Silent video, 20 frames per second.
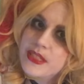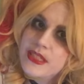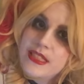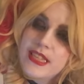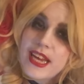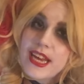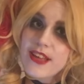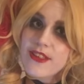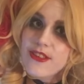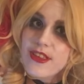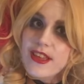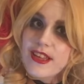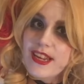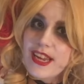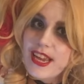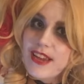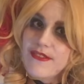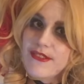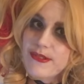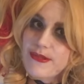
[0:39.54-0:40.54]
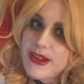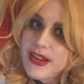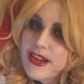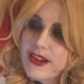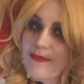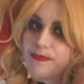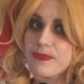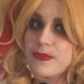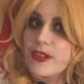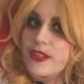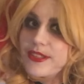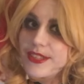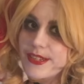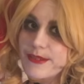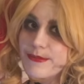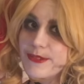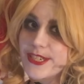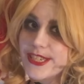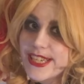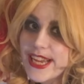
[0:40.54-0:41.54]
Ash Zelda everywhere, a
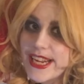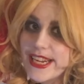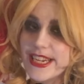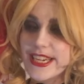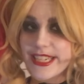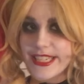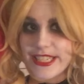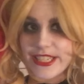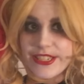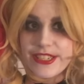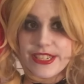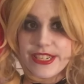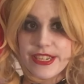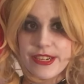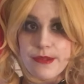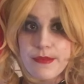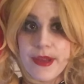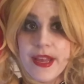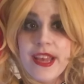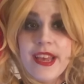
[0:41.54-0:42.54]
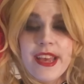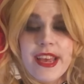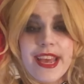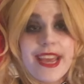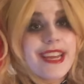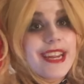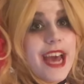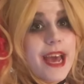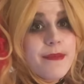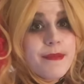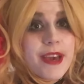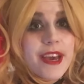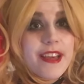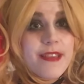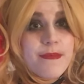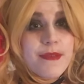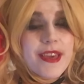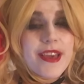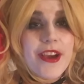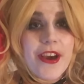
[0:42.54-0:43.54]
little more Sonic on YouTube, and I'm
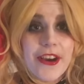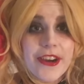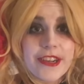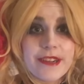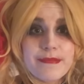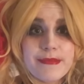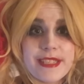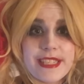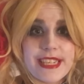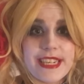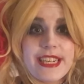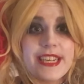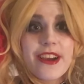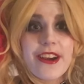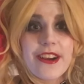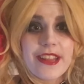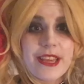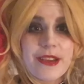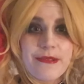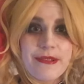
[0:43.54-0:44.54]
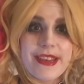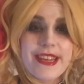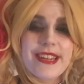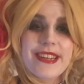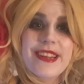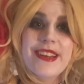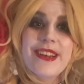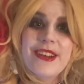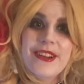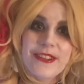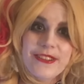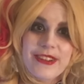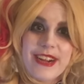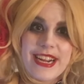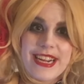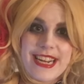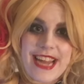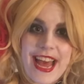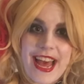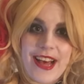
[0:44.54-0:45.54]
cosplaying Arkham City Harley Quinn
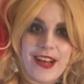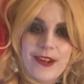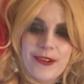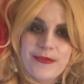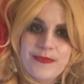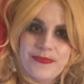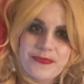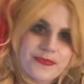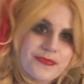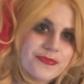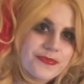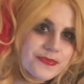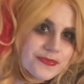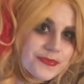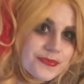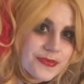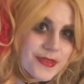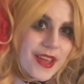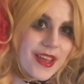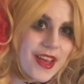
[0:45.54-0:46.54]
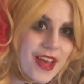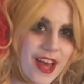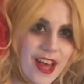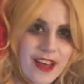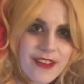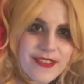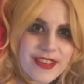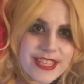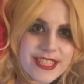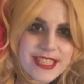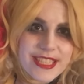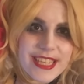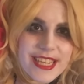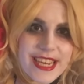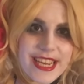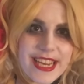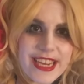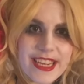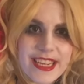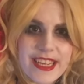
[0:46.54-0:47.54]
right now
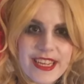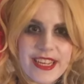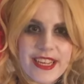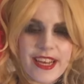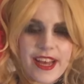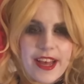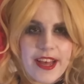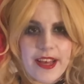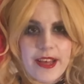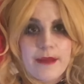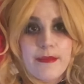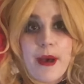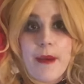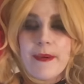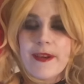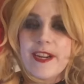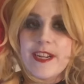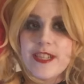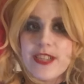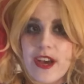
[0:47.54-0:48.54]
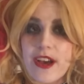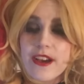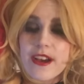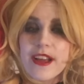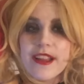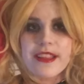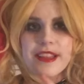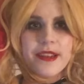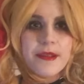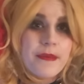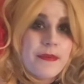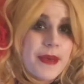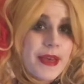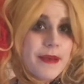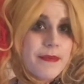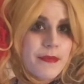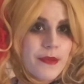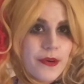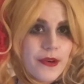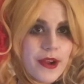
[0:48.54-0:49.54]
obviously. Um, I'm going to talk a little
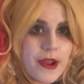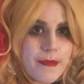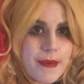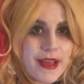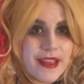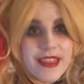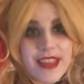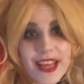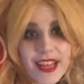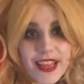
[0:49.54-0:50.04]
bit more about that